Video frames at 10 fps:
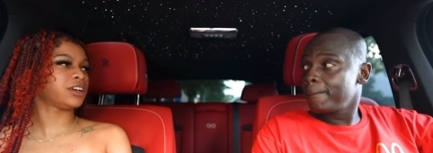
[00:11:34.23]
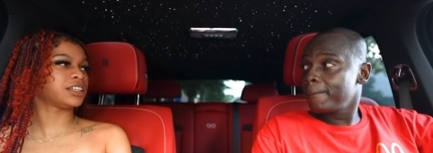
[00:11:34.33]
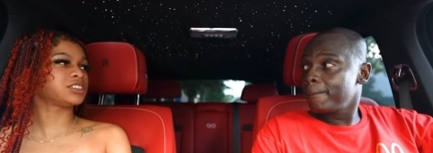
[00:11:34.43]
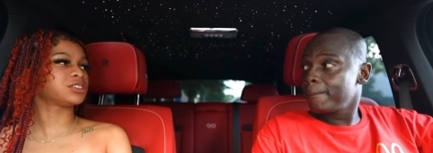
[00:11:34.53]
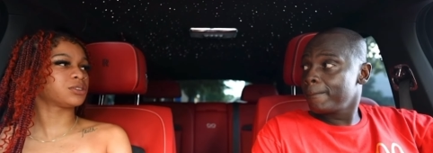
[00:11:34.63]
Speaker 1: to
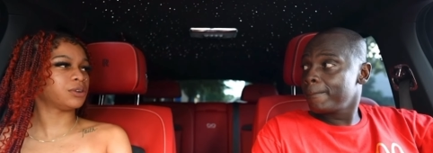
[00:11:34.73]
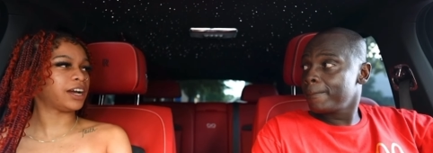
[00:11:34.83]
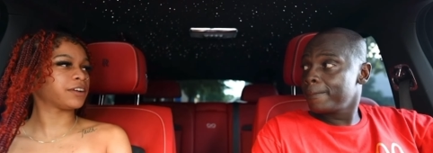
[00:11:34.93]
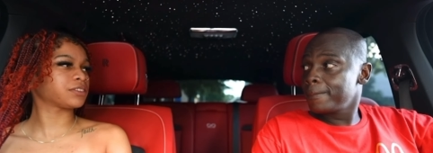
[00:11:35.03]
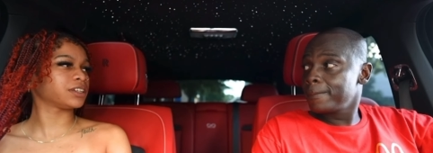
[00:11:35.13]
nursing school
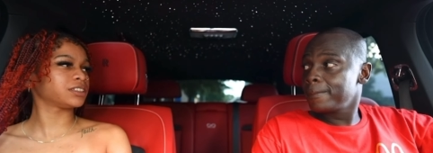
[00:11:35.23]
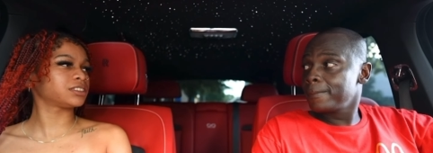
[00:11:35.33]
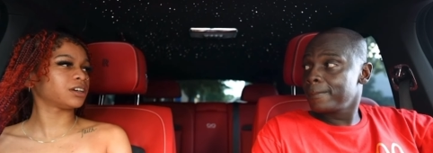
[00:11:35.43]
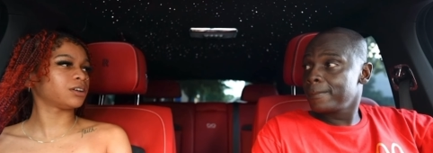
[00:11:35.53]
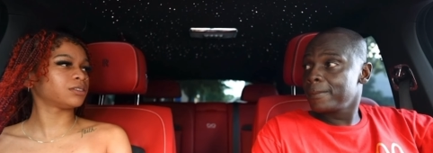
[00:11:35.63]
after,
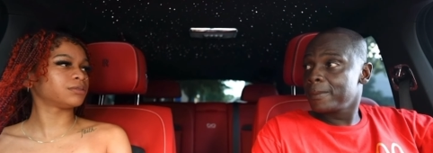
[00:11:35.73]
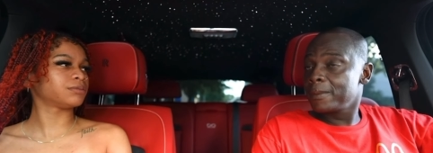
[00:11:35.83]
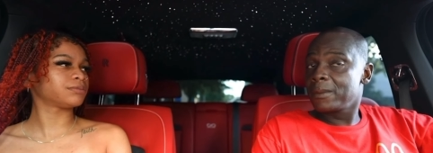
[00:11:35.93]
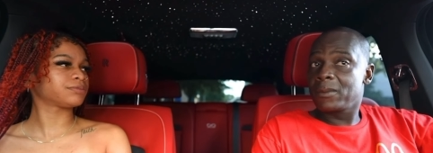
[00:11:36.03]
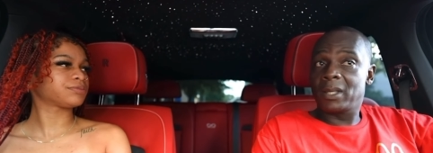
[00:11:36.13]
so.
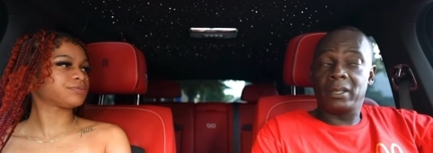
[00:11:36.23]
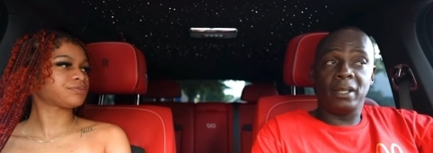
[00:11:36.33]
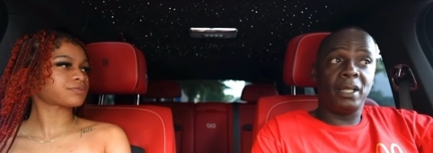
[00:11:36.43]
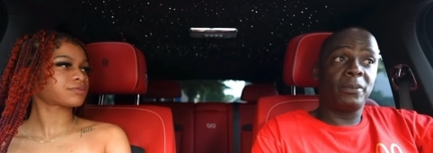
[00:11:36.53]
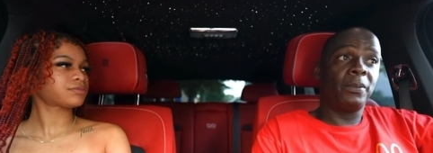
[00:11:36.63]
Speaker 2: I
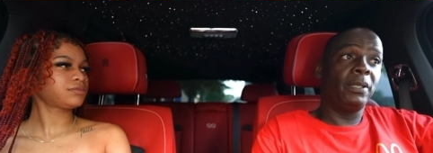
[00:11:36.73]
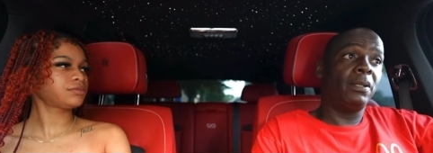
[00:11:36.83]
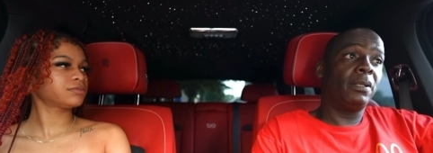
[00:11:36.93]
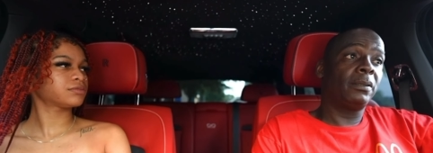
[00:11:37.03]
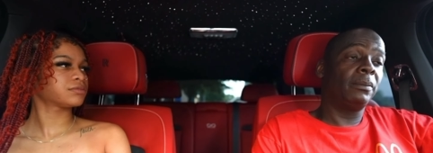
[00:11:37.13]
think that's pretty
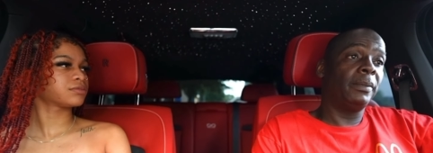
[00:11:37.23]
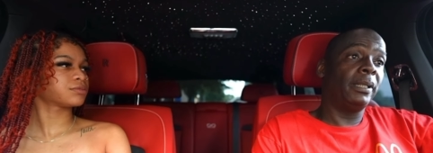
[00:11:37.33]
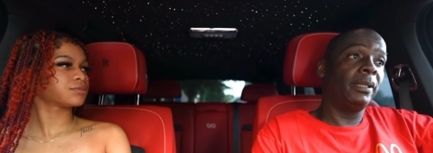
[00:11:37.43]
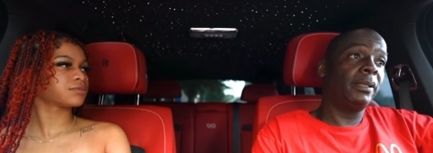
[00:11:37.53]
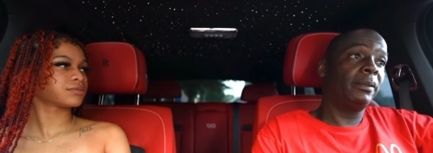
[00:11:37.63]
awesome,
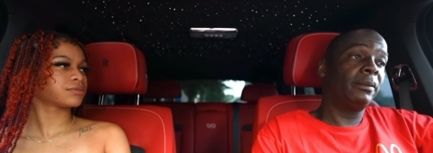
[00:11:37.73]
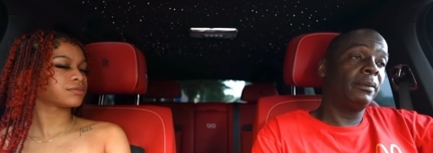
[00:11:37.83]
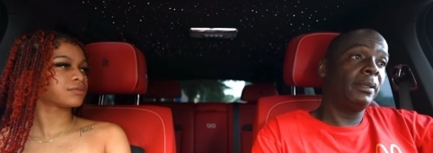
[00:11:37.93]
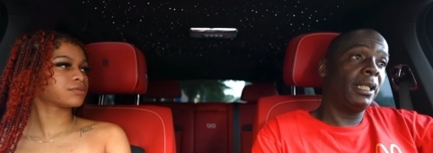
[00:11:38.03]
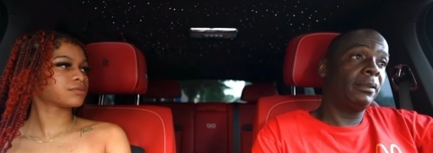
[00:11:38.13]
man.
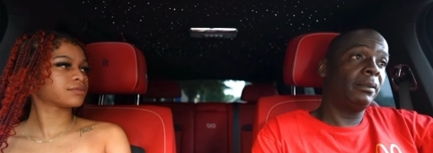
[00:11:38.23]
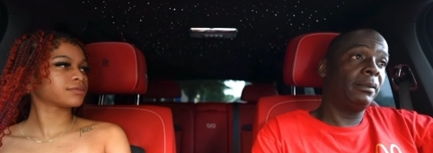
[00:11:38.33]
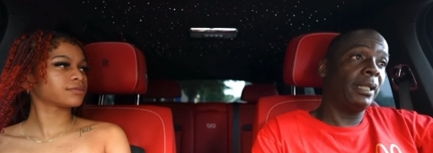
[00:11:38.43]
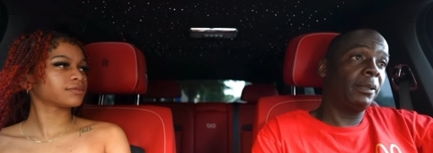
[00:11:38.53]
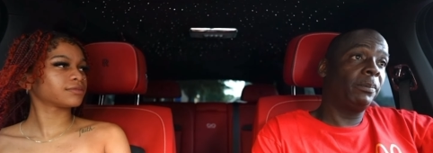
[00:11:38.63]
That's
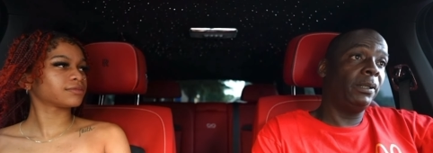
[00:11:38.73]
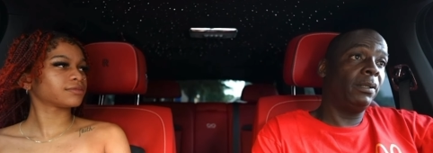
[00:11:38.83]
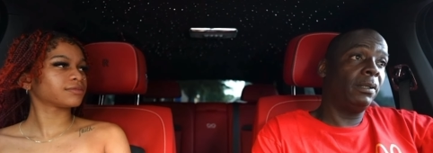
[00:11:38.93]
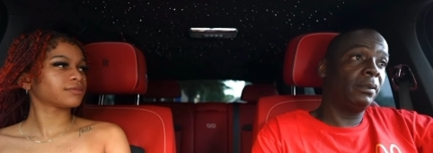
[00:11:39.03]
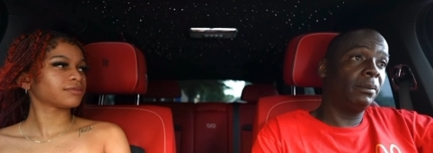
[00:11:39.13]
that's pretty
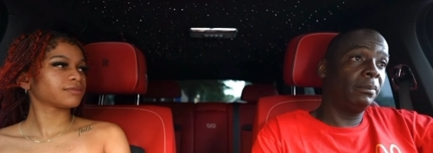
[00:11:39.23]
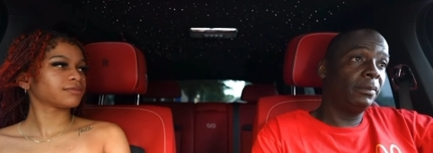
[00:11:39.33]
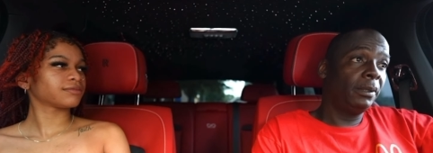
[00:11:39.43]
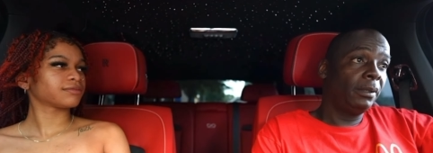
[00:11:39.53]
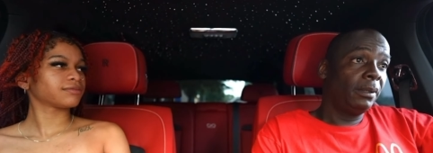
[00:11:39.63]
awesome.
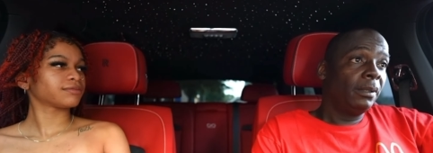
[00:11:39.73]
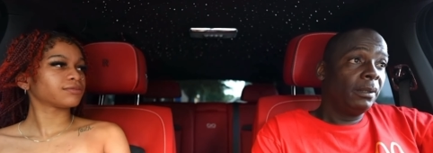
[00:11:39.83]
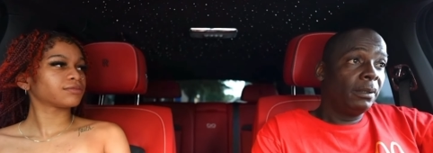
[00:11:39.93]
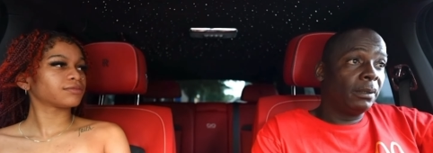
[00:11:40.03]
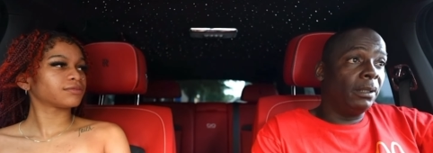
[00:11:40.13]

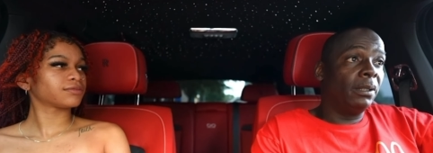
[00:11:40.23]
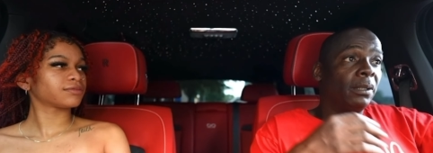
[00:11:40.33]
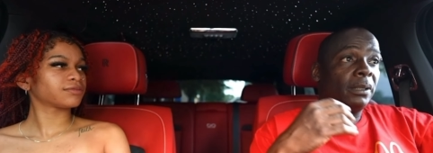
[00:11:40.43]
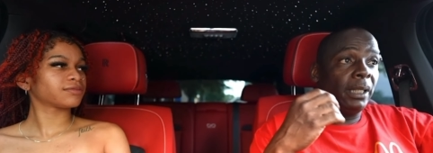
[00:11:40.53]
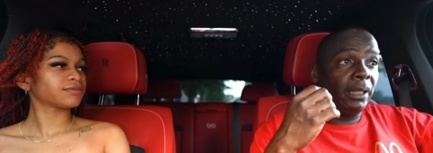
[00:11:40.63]
So you're
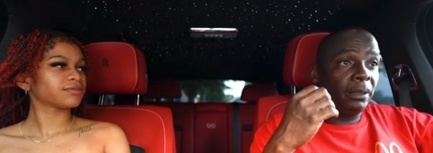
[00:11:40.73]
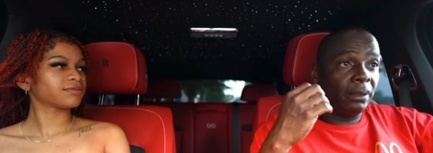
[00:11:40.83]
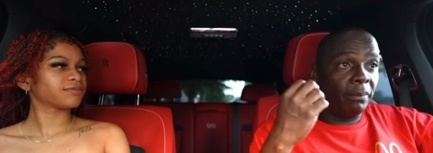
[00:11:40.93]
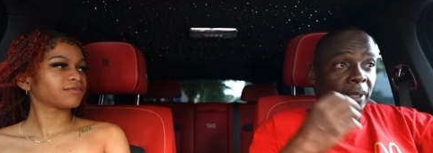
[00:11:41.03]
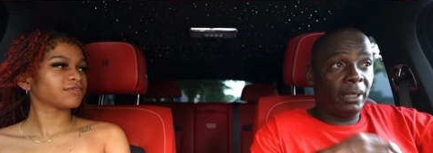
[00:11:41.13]
gonna take
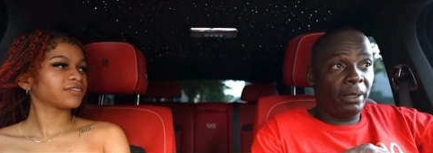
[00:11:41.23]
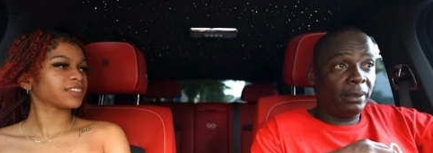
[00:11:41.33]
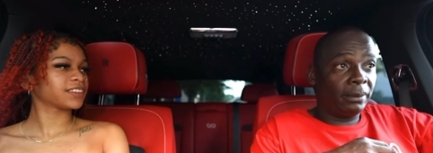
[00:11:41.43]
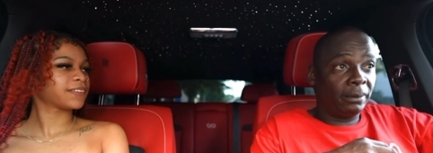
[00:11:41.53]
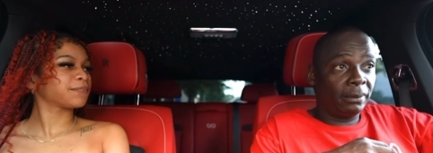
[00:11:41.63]
the money
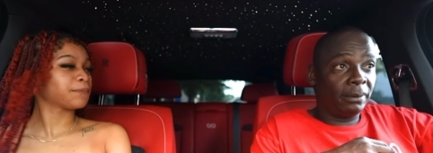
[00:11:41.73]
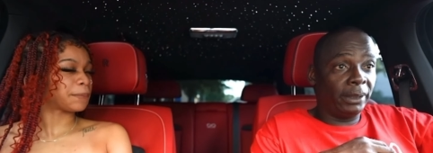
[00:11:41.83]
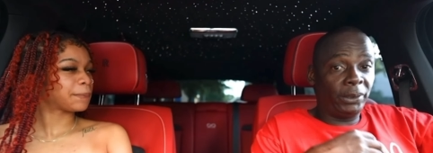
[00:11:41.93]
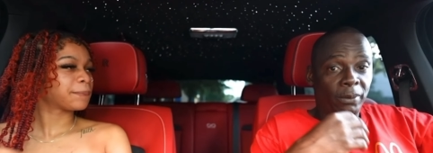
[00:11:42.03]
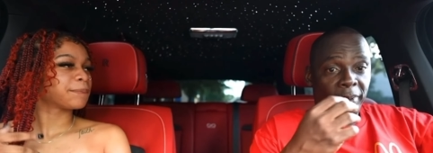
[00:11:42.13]
that you